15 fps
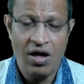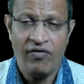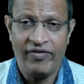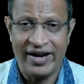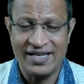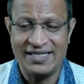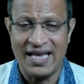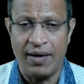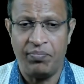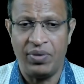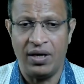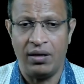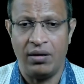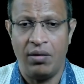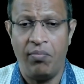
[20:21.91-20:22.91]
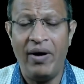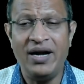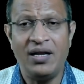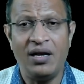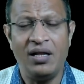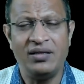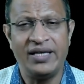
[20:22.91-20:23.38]
For example,
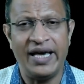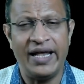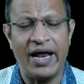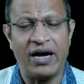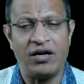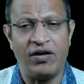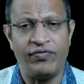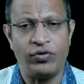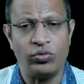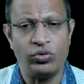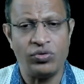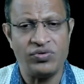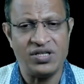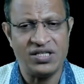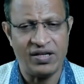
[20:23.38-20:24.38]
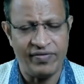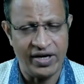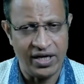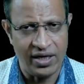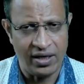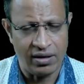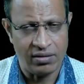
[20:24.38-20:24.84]
Mental Health Care Act of
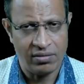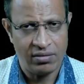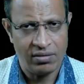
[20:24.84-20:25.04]
2017.